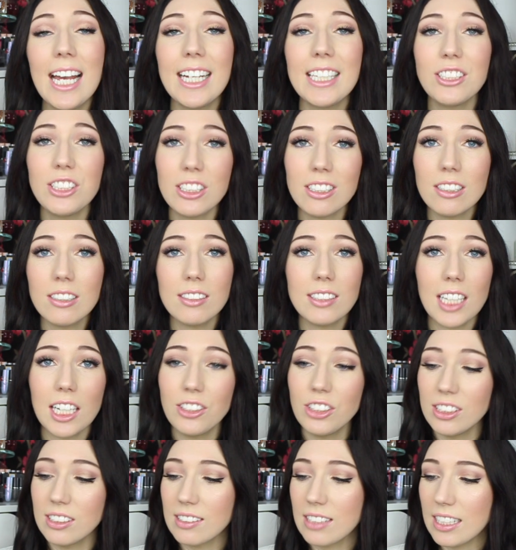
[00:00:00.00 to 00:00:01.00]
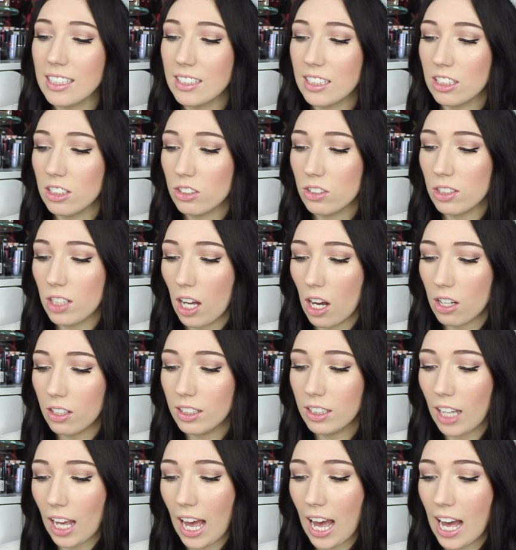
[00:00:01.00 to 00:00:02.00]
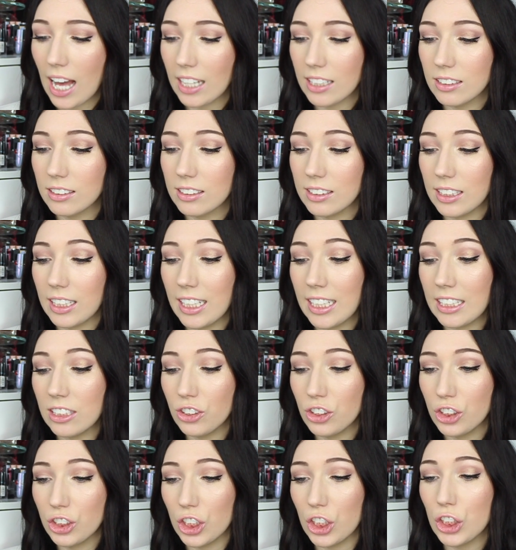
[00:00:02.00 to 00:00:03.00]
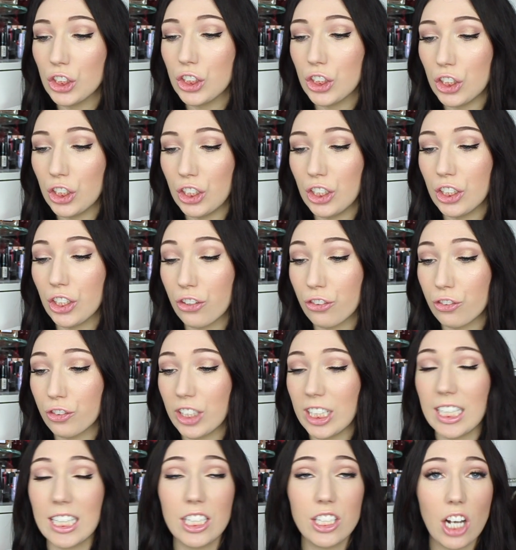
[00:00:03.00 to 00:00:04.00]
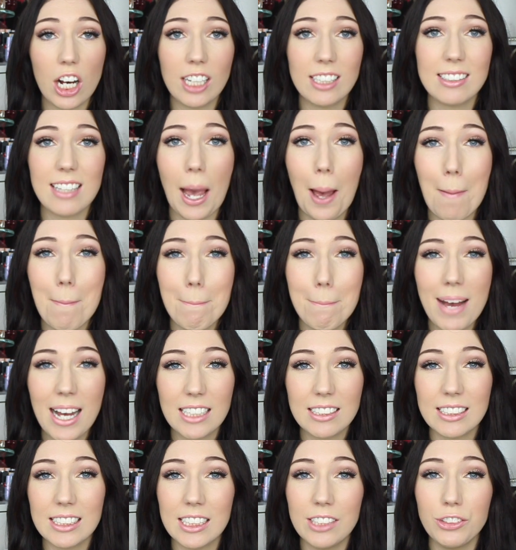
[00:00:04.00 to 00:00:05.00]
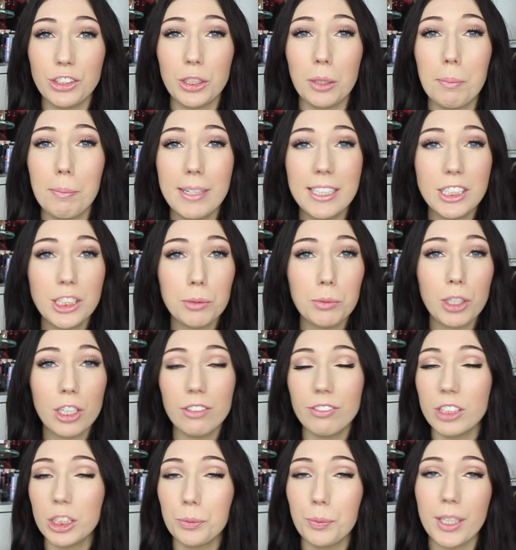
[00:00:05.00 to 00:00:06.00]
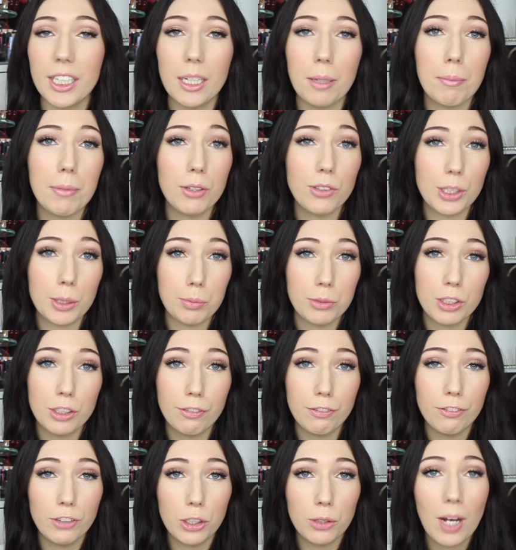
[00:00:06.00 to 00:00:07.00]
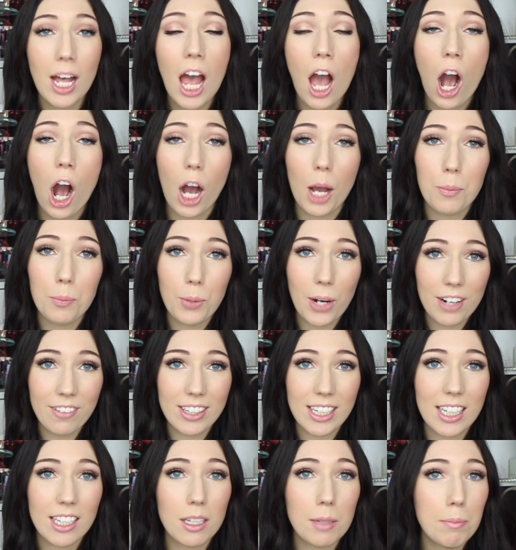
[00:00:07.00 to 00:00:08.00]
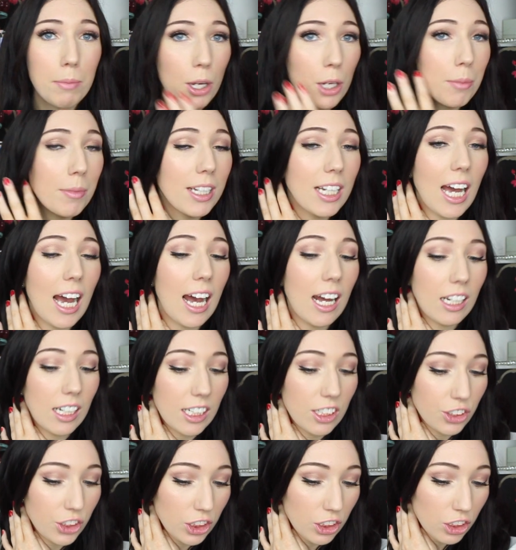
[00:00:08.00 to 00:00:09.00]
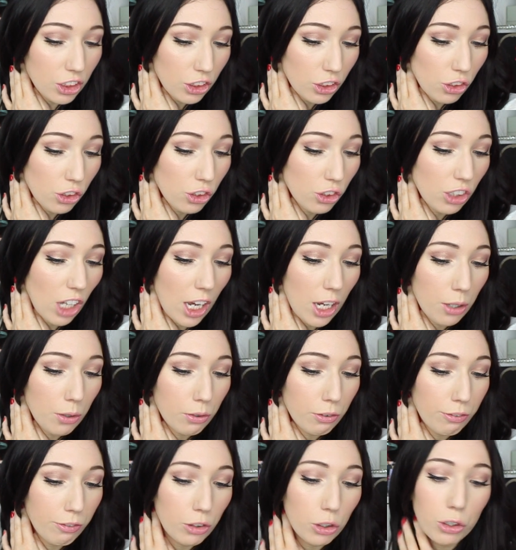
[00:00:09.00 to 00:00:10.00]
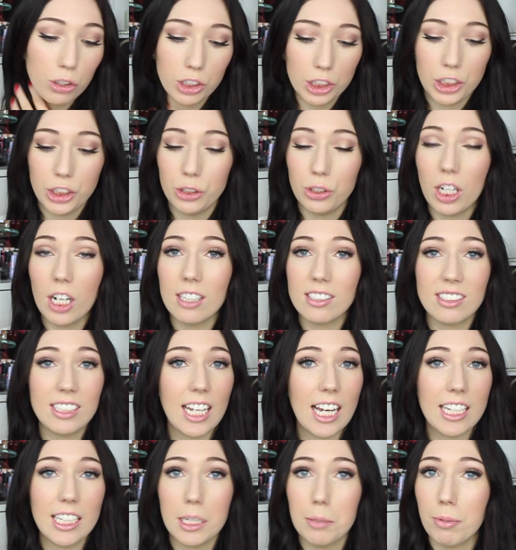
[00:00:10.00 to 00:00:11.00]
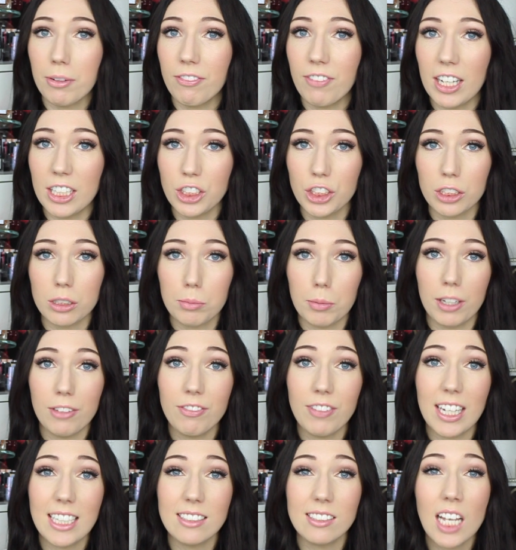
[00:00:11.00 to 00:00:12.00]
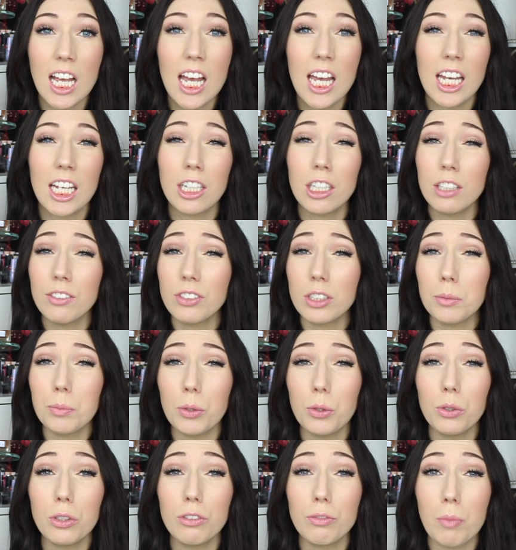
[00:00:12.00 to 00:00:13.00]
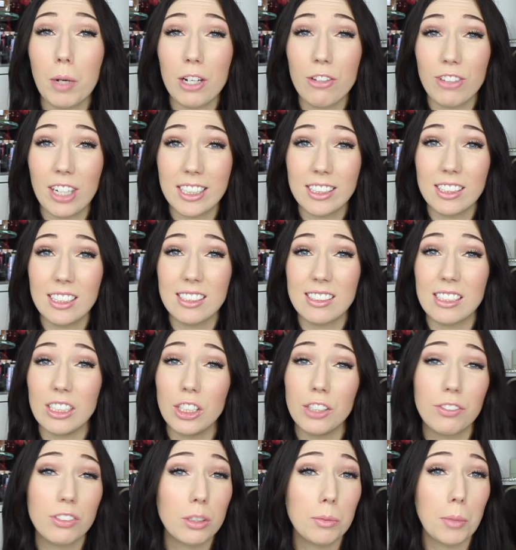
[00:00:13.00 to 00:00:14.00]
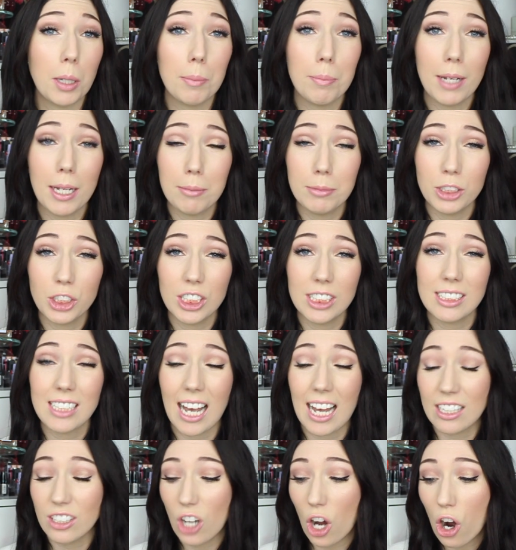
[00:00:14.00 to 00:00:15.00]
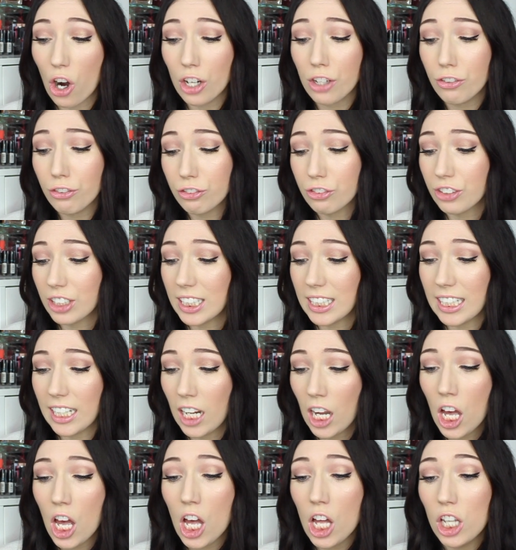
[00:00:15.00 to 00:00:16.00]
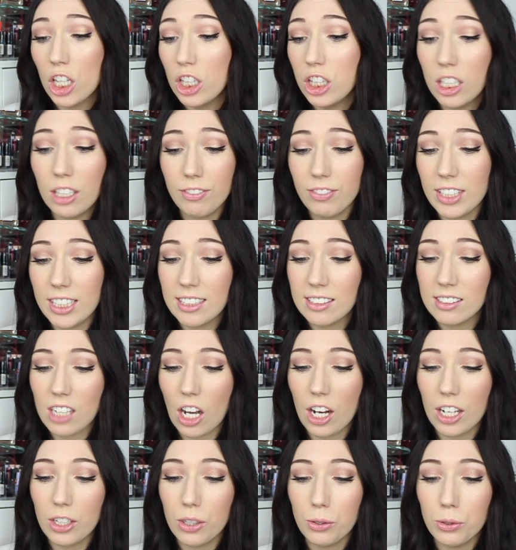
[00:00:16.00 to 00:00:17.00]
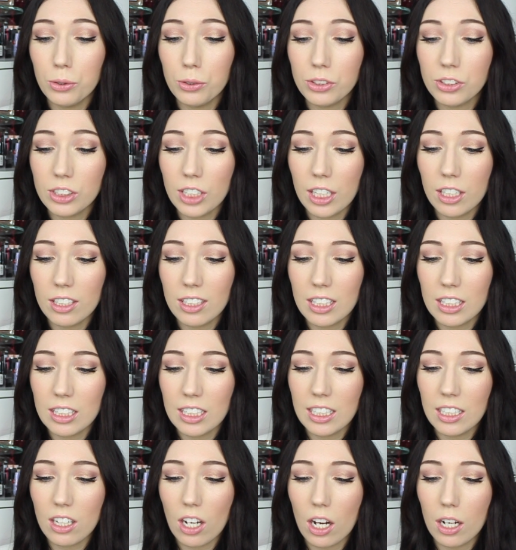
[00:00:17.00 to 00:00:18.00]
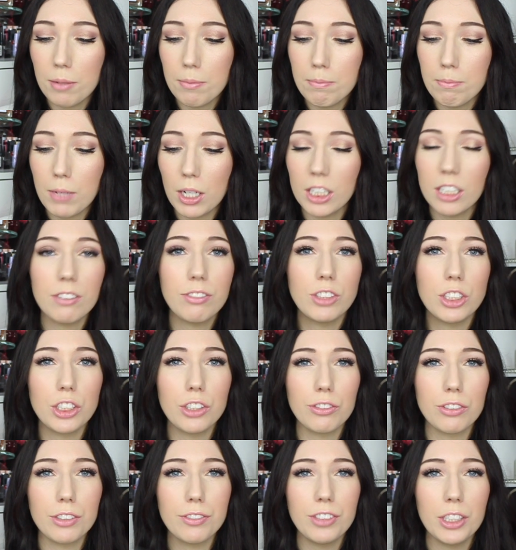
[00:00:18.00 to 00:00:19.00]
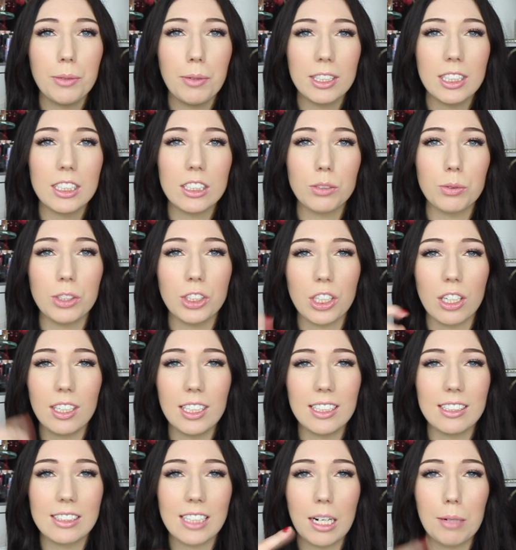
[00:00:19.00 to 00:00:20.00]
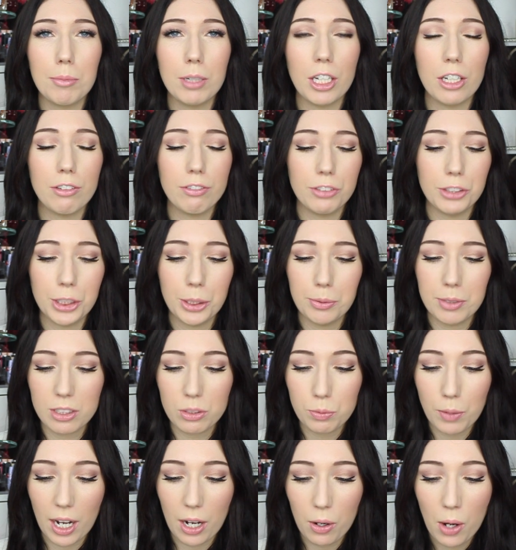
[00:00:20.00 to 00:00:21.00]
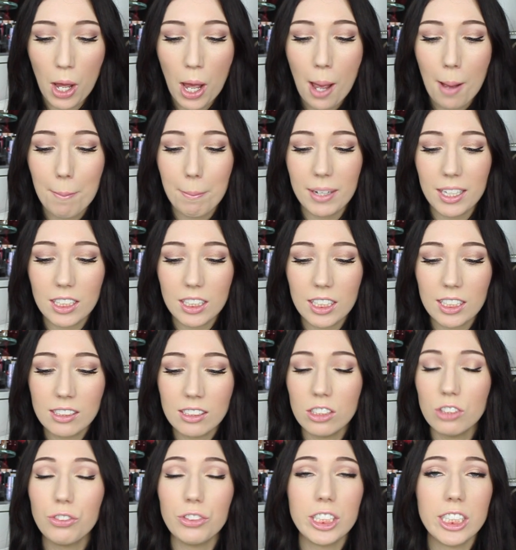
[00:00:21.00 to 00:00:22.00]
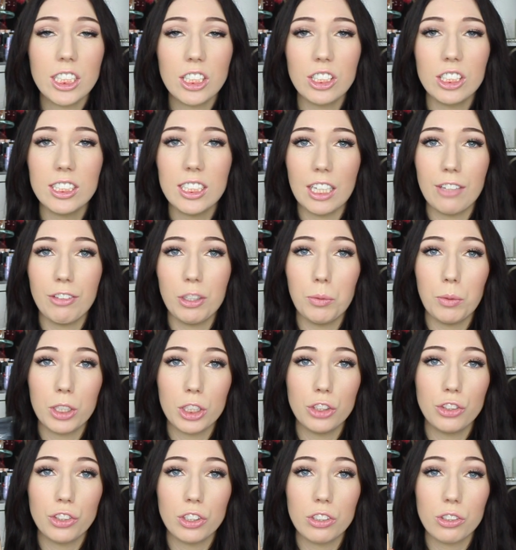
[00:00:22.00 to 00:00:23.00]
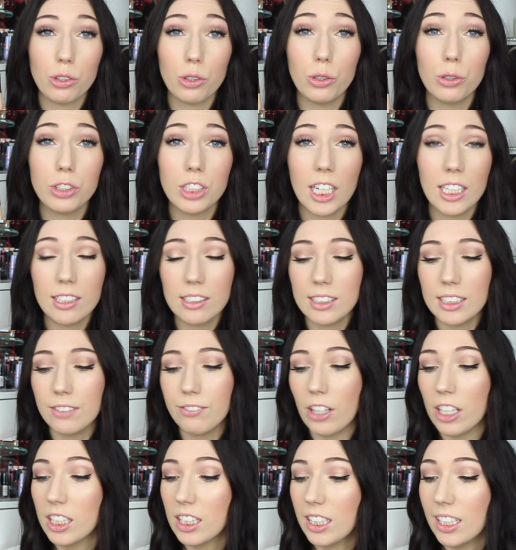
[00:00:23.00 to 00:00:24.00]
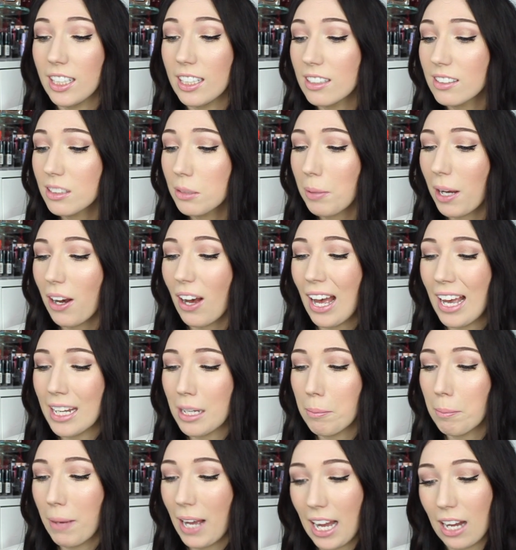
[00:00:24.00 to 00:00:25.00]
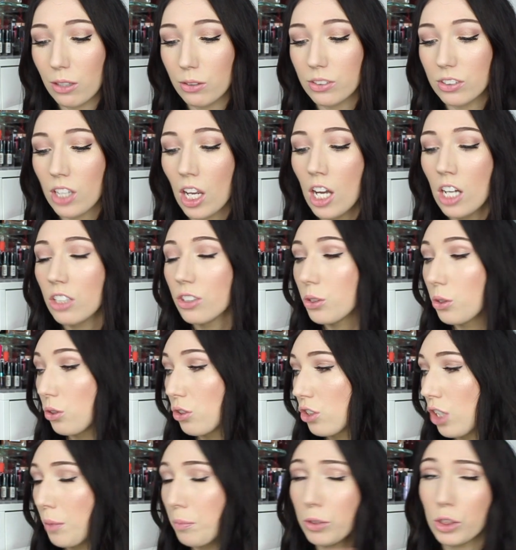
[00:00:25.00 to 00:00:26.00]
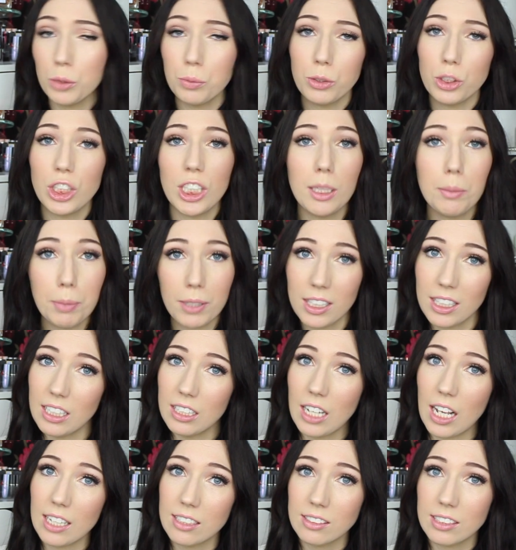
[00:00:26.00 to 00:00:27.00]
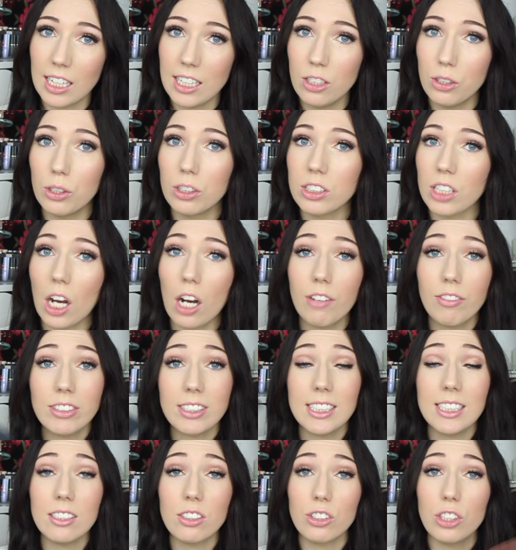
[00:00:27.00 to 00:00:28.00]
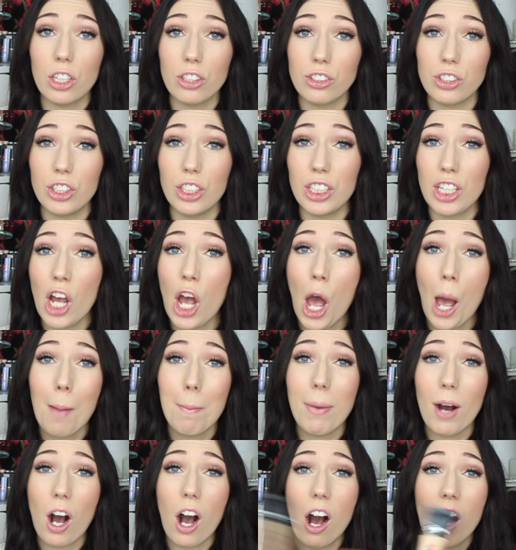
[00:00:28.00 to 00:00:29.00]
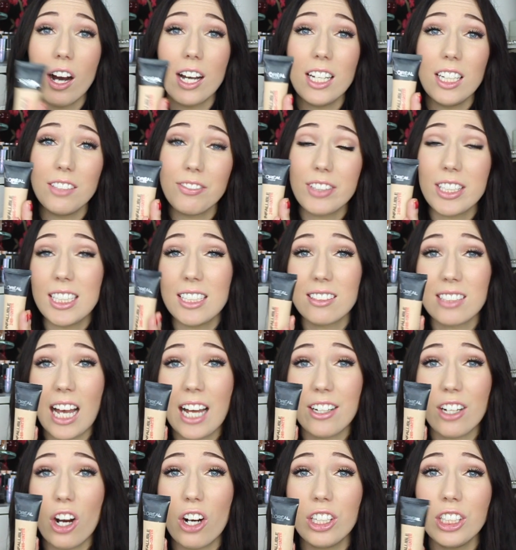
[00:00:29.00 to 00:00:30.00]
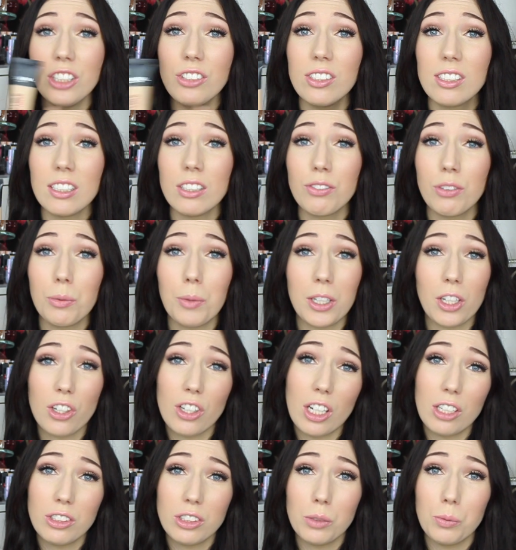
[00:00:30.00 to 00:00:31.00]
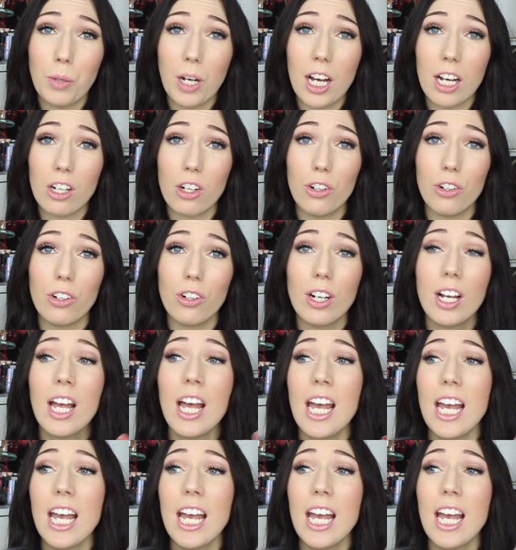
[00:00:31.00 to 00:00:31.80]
It doesn't stay on your skin as long and it does look really nice and matte. It gives you a medium coverage but you can build up to full. I'm wearing it at the moment and it just looks so flawless. You can't see any imperfections on my face. It covers up all of my redness, it covers up my blemishes, and I really love this. I also think I might have done a review on this which I'll link down below for you as well, but this is really good if you want a drugstore alternative. I think it's about £8, so it's so much more cheaper than Estee Lauder. Obviously it's not as good, but I love this and I use this for when I go to work or